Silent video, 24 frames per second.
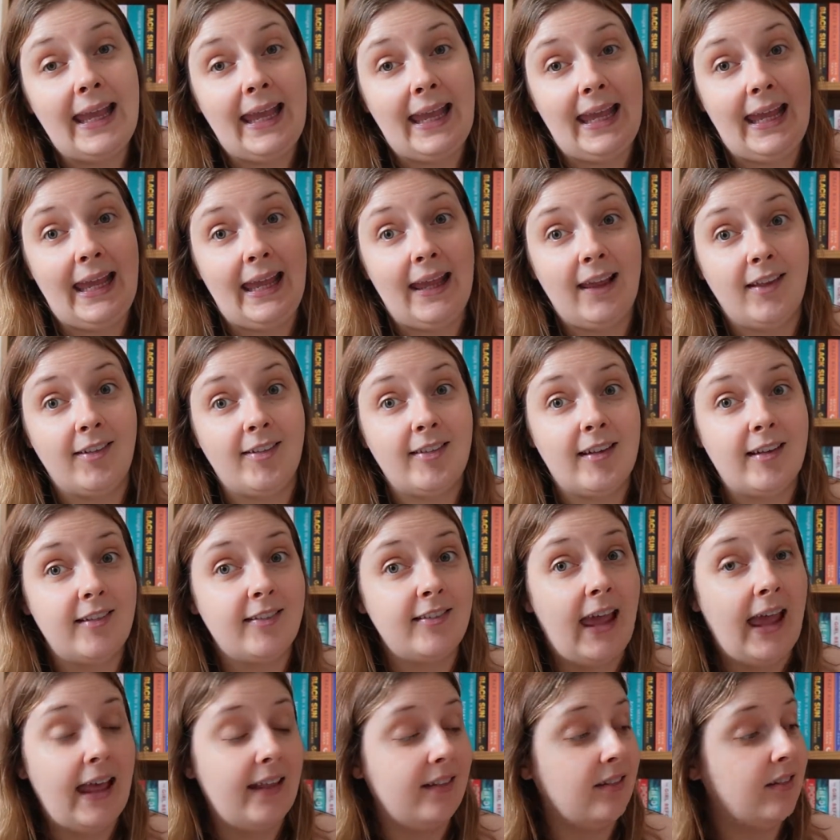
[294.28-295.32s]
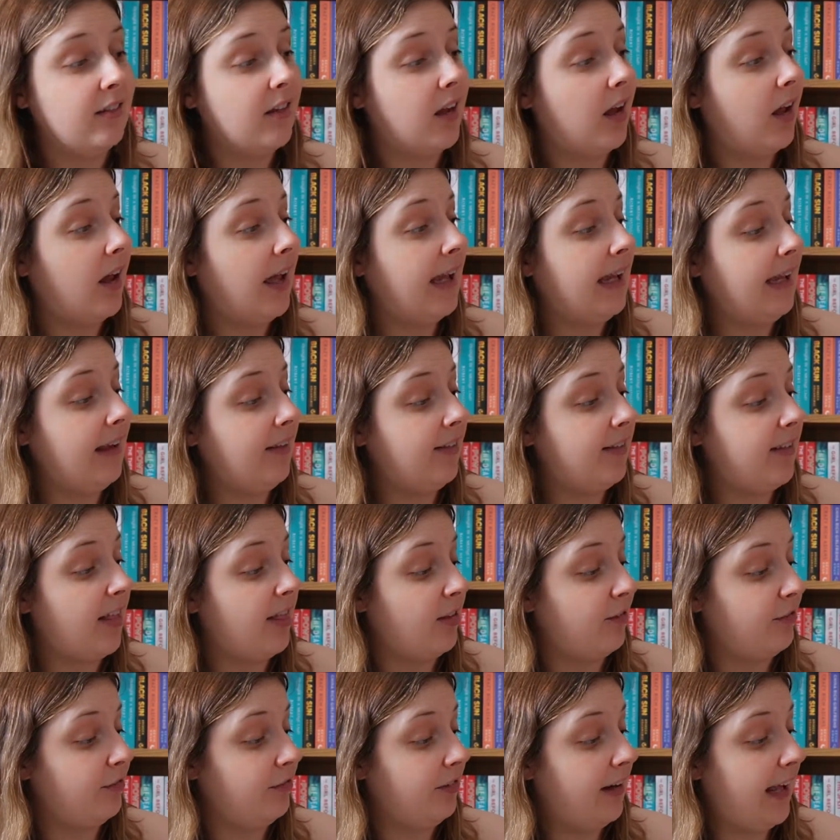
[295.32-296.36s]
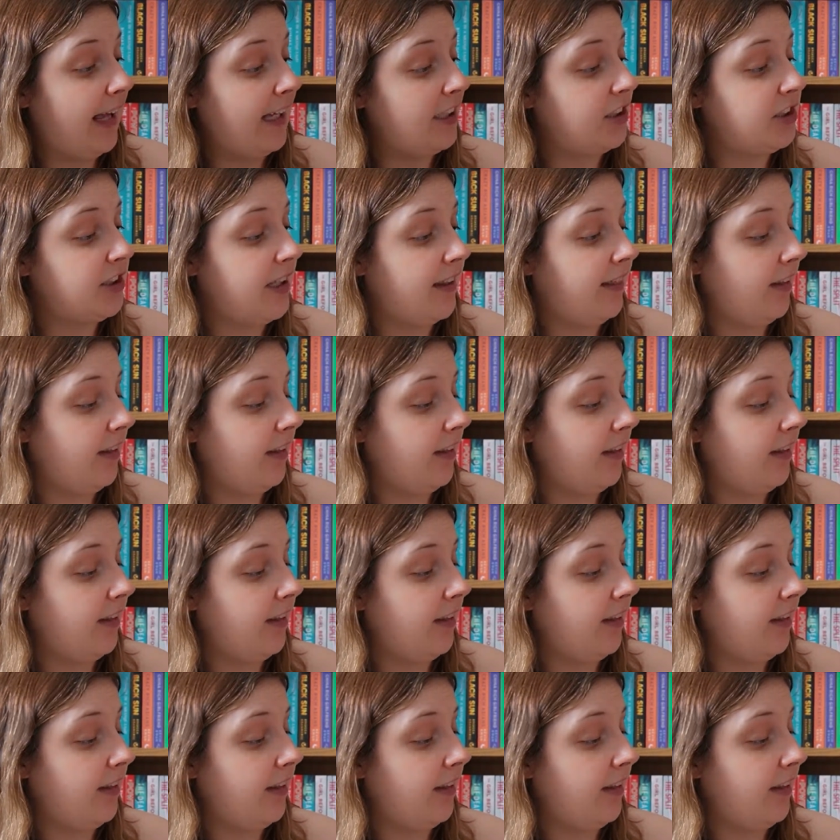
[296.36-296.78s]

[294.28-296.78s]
is Tender is the Flesh.